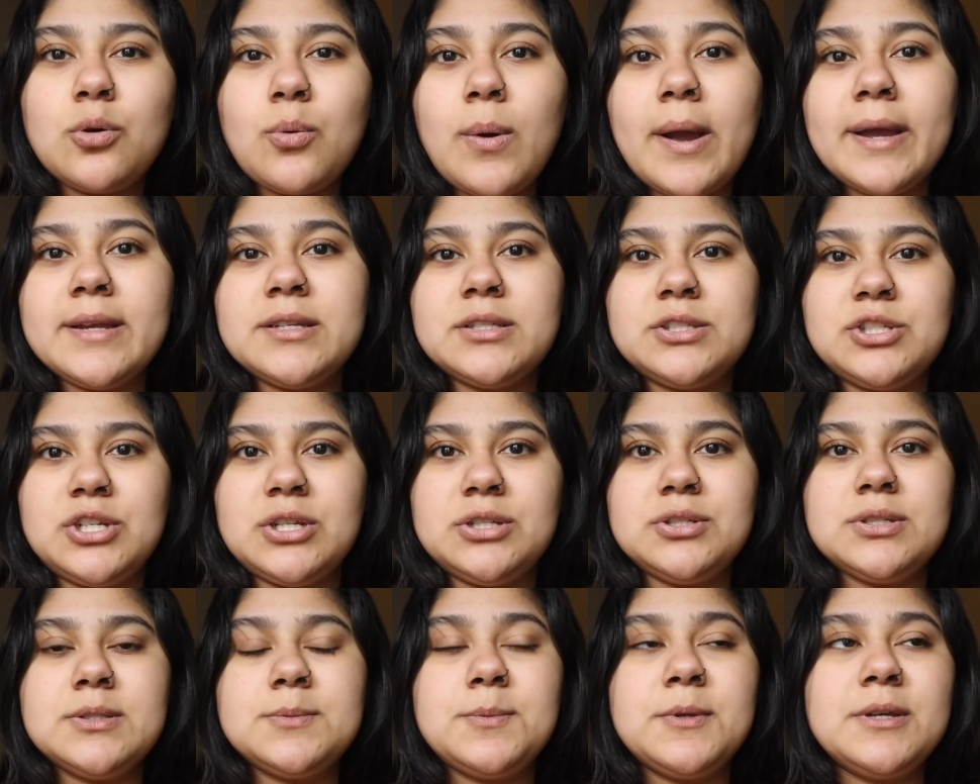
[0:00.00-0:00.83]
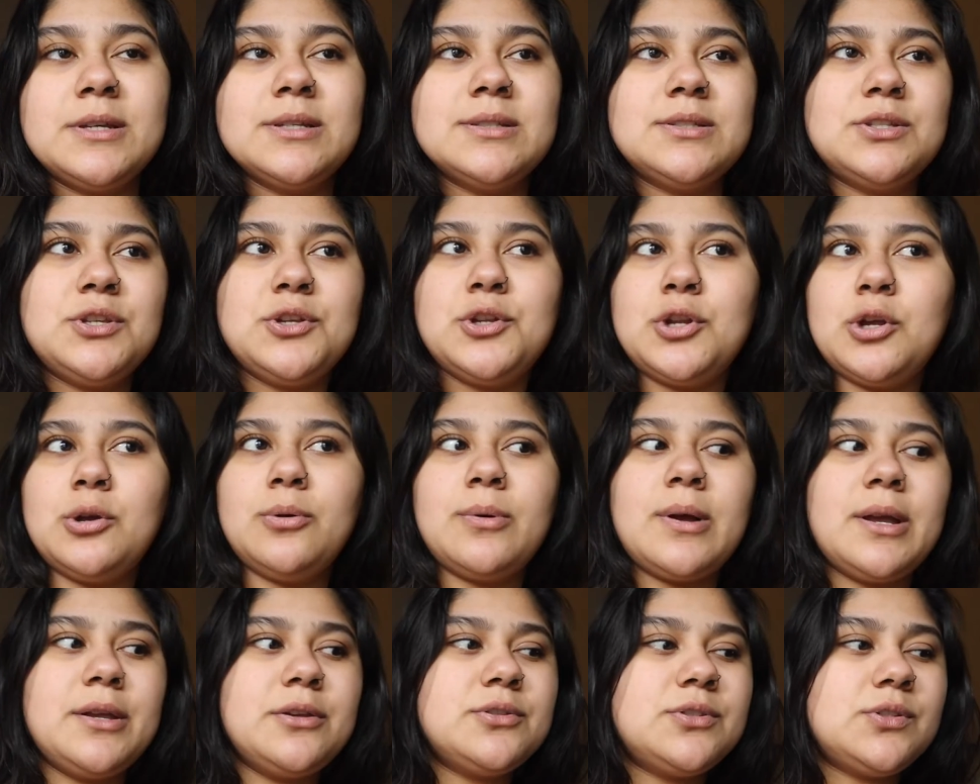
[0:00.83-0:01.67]
quite changes because you know
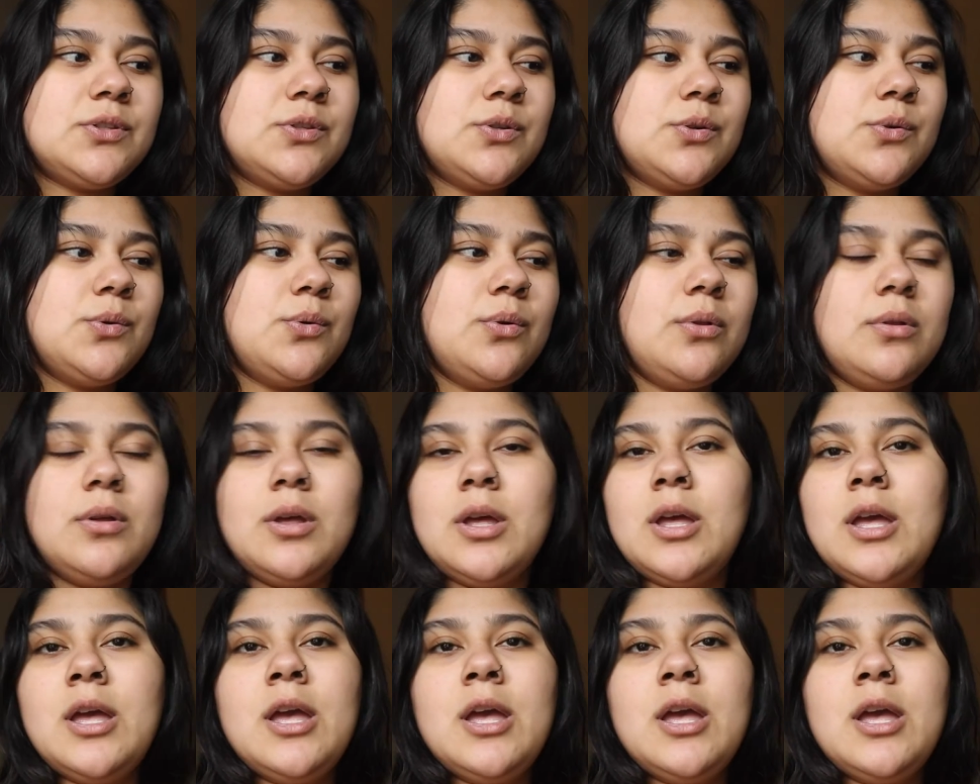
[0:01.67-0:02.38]
I used to